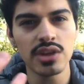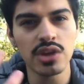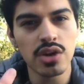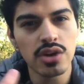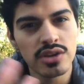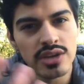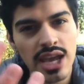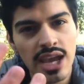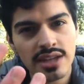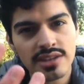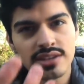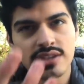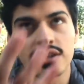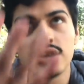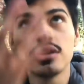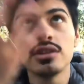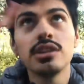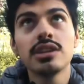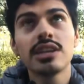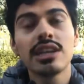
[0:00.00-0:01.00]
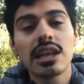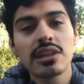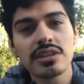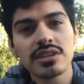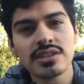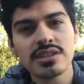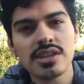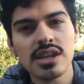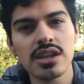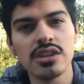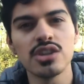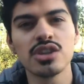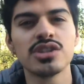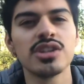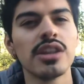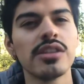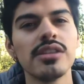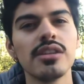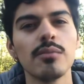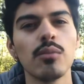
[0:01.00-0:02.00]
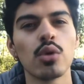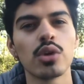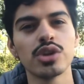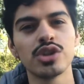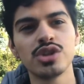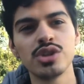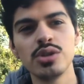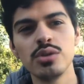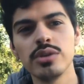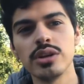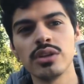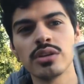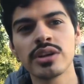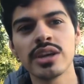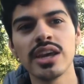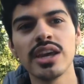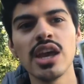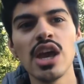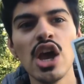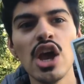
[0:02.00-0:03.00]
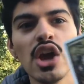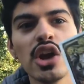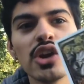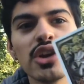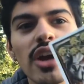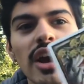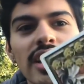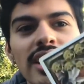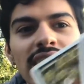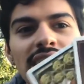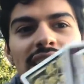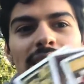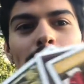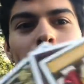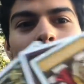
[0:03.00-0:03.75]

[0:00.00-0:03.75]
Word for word: You're dancing. You're looking at the sun. There's nothing more to it, okay? You're not getting